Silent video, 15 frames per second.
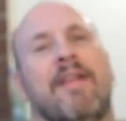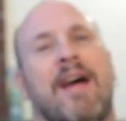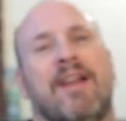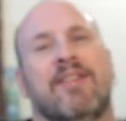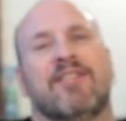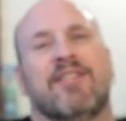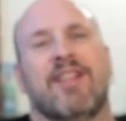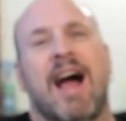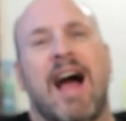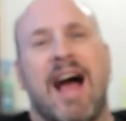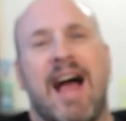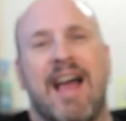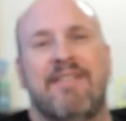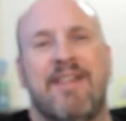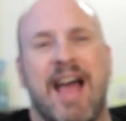now that is
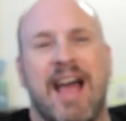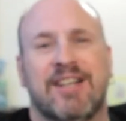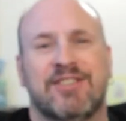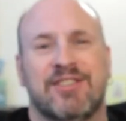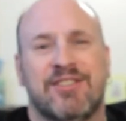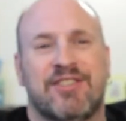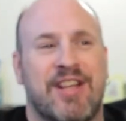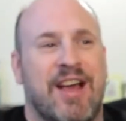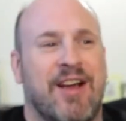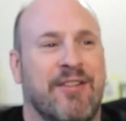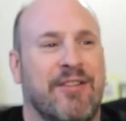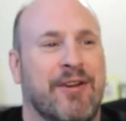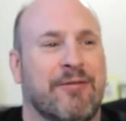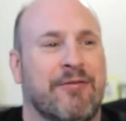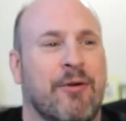live action
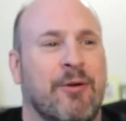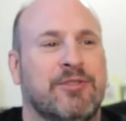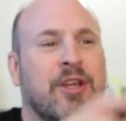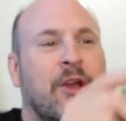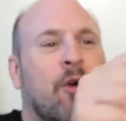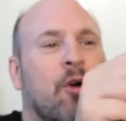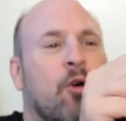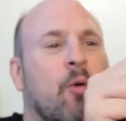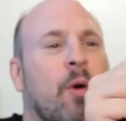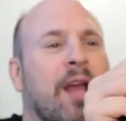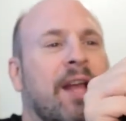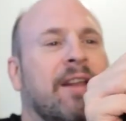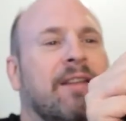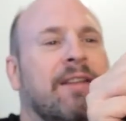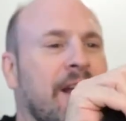sound there, folks. Ooh,
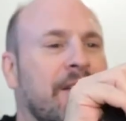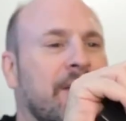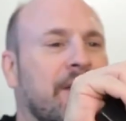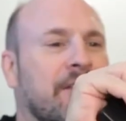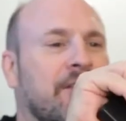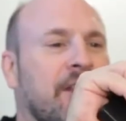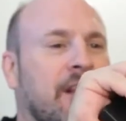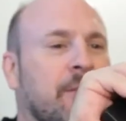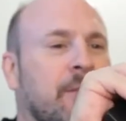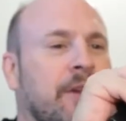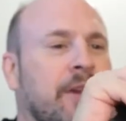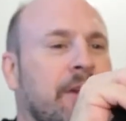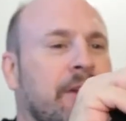wait, I've got a second one